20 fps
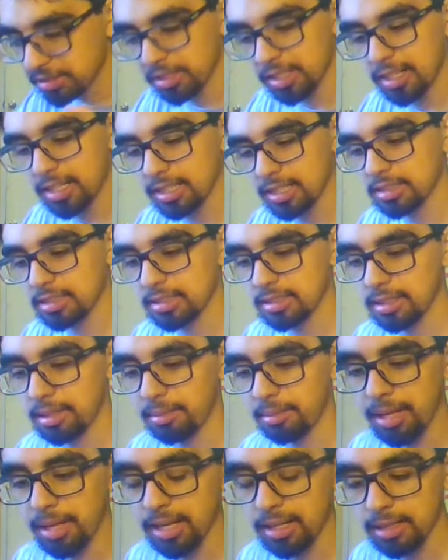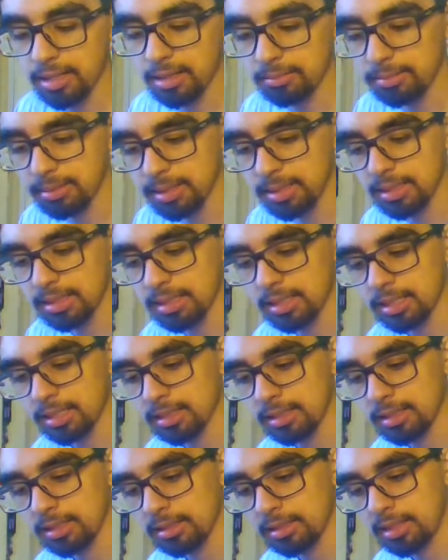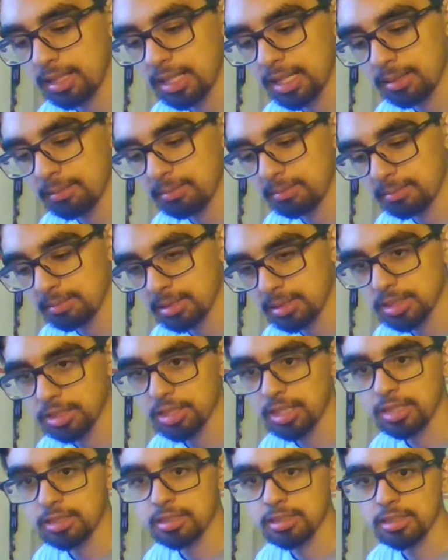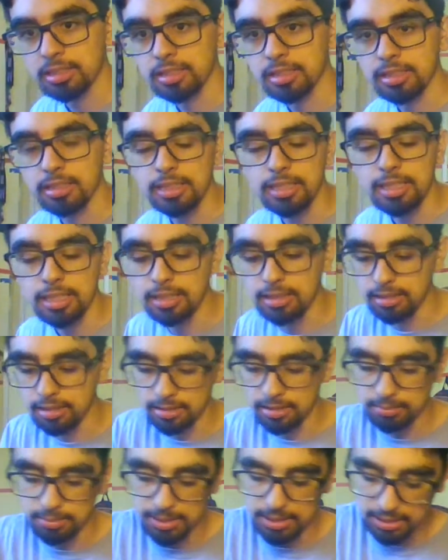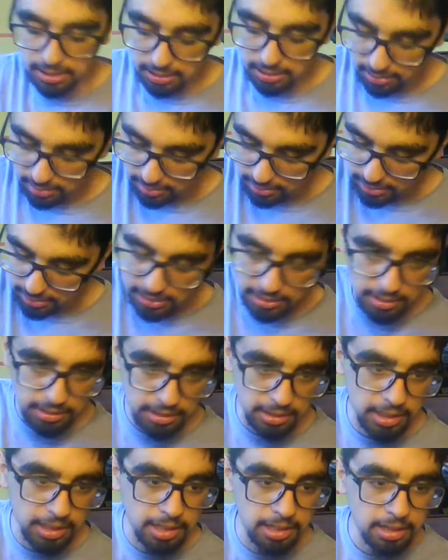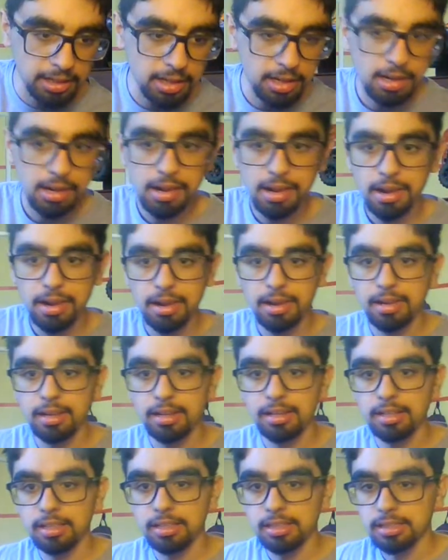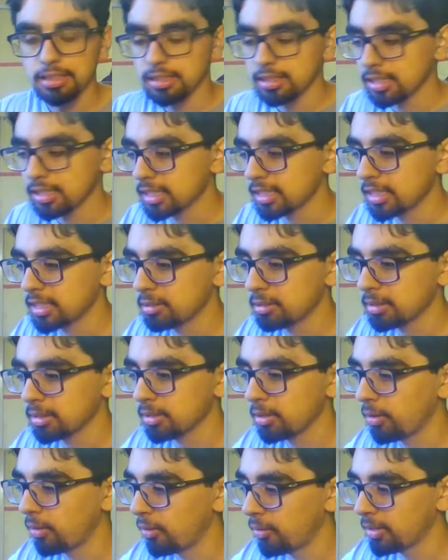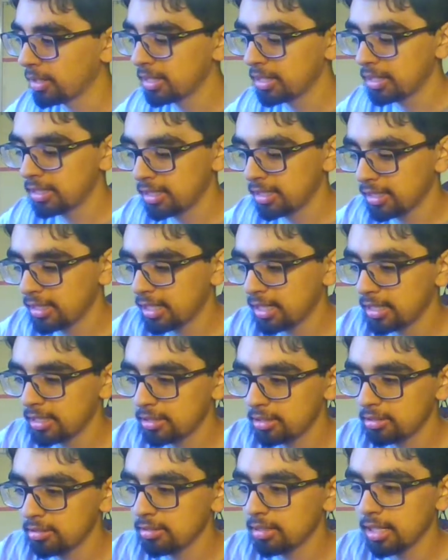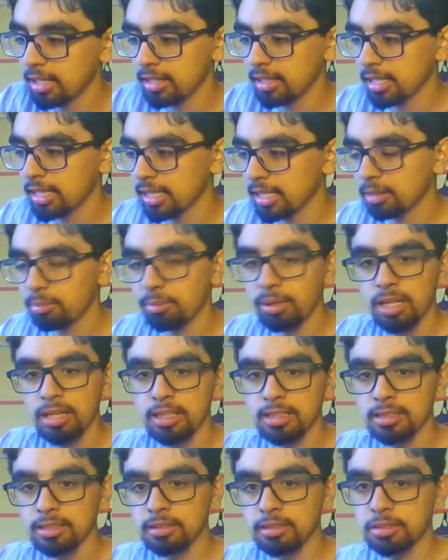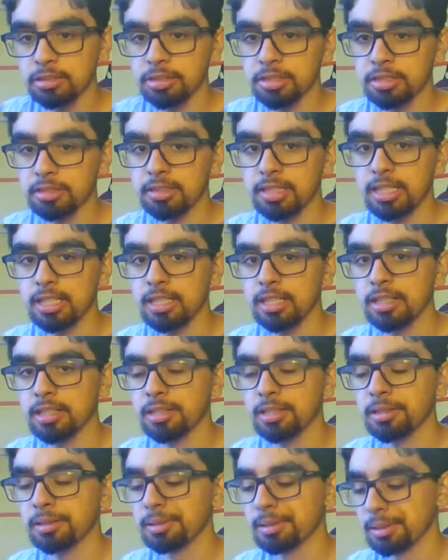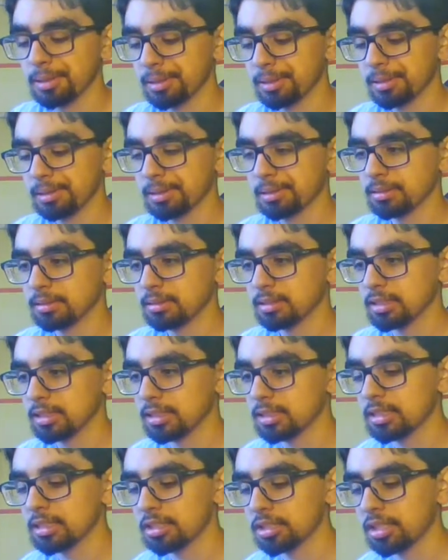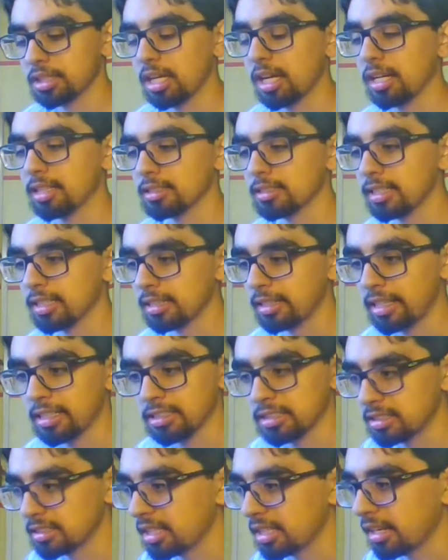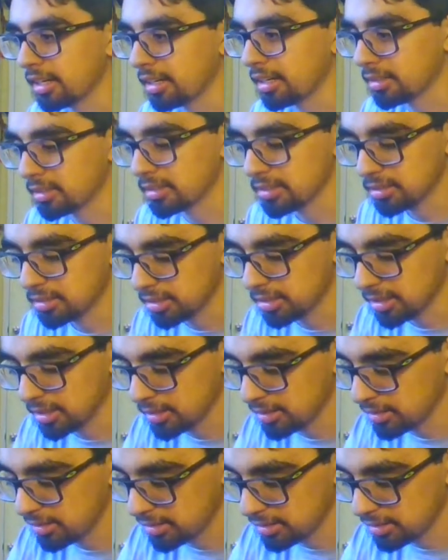crossed. I'm not gonna be the damn shocks aren't gonna leak on me, leak again. Because I swear the only thing that I do not like about this little truck right here is the shocks. Like they suck on this truck.